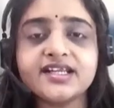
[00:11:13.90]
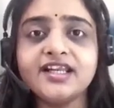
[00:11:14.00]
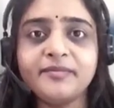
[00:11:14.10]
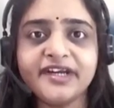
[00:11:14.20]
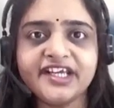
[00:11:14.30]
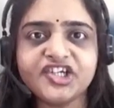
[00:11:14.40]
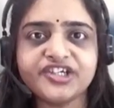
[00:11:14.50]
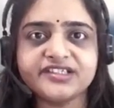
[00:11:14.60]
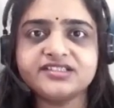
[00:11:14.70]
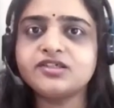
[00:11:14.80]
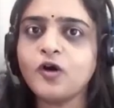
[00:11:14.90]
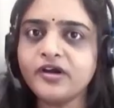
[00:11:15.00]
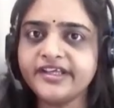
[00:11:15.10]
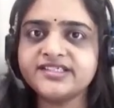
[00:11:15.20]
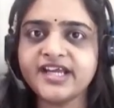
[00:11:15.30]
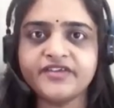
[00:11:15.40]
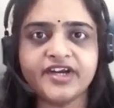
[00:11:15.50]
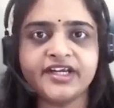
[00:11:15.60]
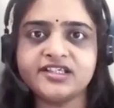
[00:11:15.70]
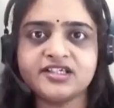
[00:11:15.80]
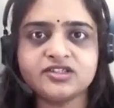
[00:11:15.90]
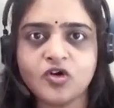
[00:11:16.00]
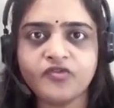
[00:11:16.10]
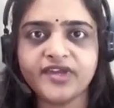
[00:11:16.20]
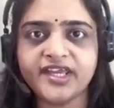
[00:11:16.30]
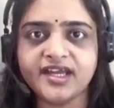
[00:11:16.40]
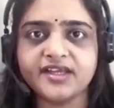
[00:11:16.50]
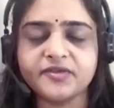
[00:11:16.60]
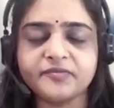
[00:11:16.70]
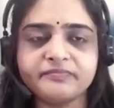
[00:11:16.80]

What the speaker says: limitations or disadvantages of AI.